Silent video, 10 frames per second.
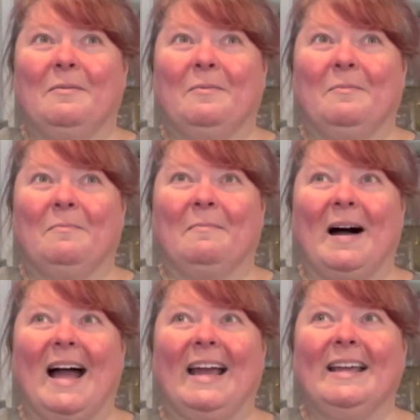
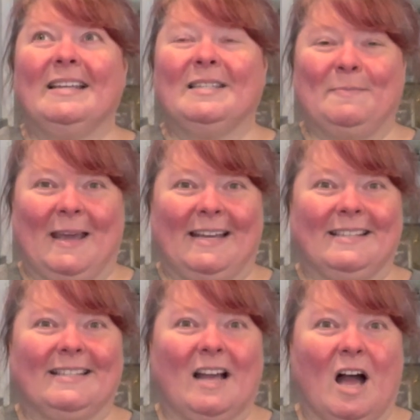my
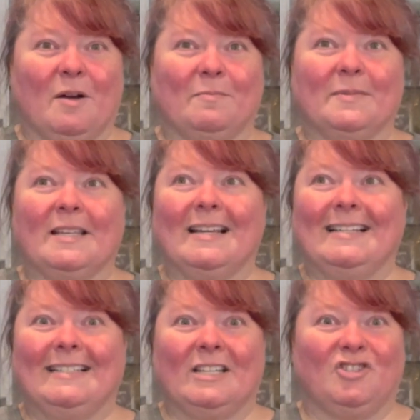space comes
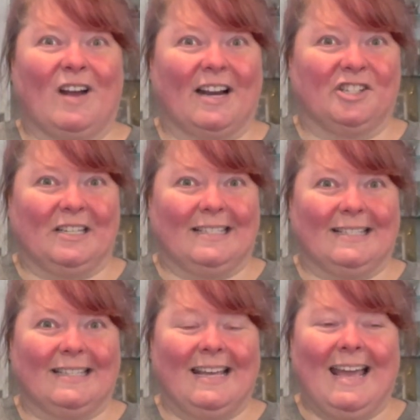
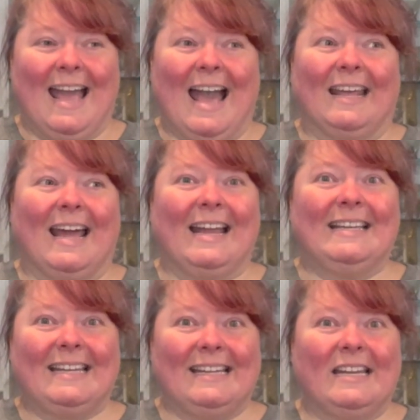distractions and I
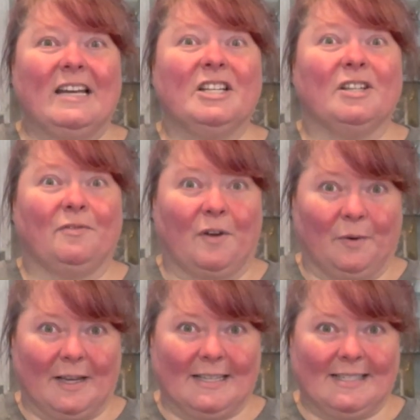need to
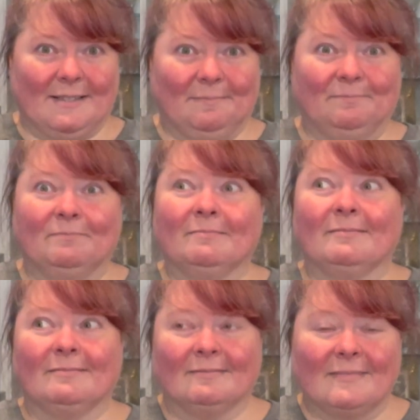focus.
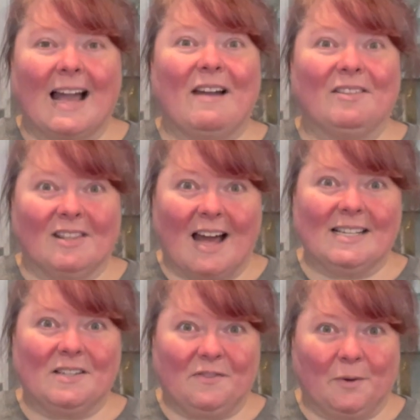I have a lot
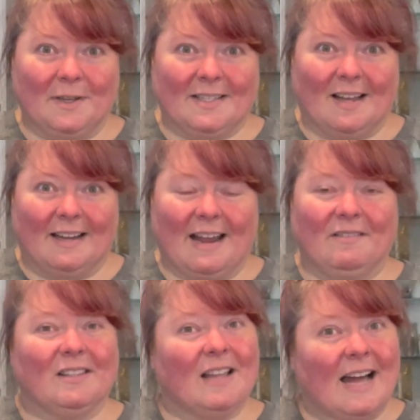to focus on. I have
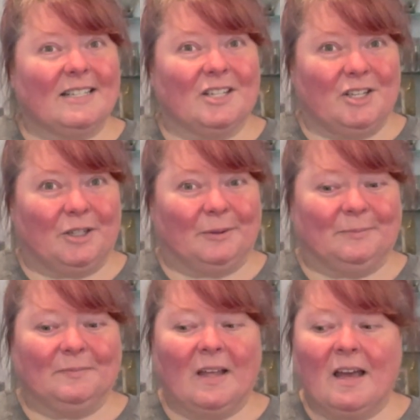a lot to
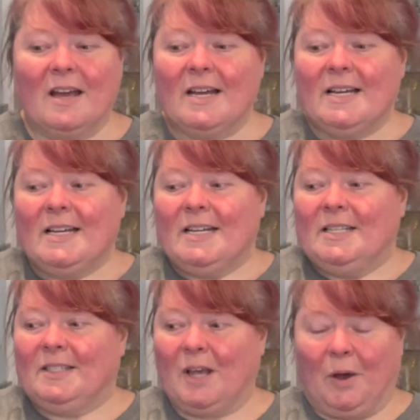do.
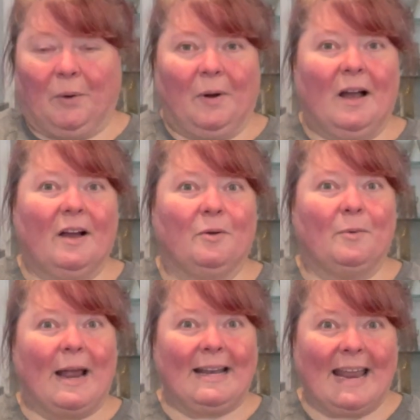So
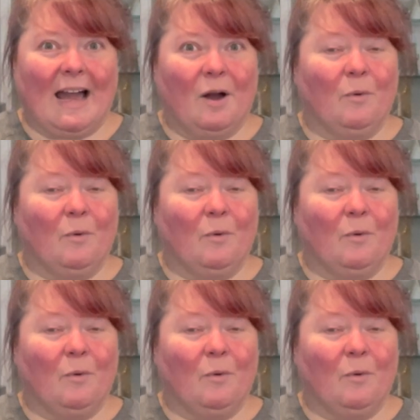right now,